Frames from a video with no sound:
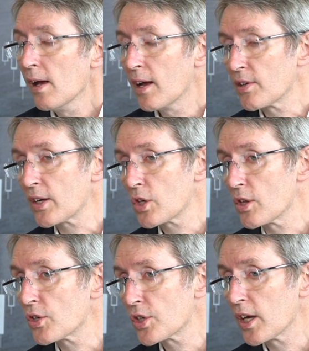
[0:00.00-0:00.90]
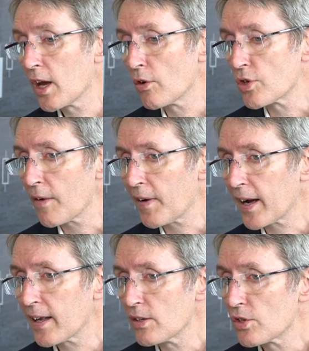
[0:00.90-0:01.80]
is actually the CEO, Jeff
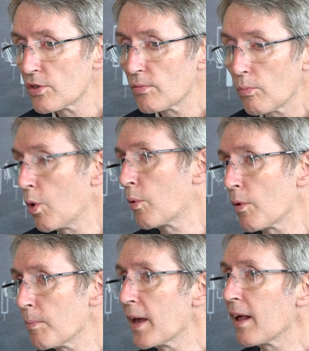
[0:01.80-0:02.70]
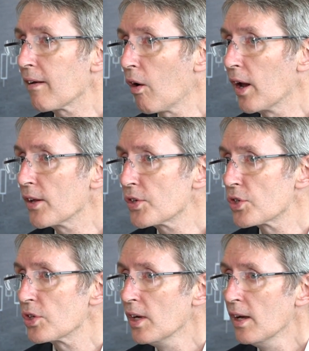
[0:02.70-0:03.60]
Atkins, worked with me at
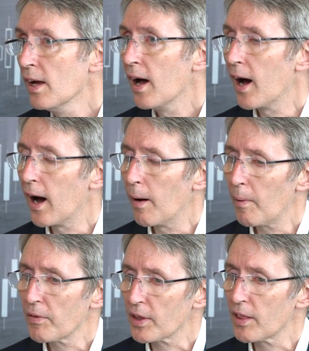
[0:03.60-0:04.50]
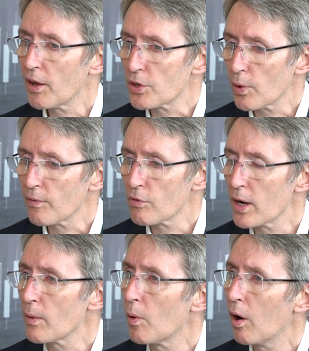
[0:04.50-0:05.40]
Linus. I think they're doing
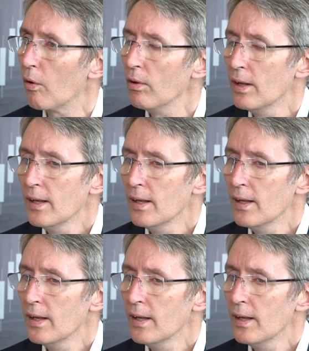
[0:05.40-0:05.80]
really well.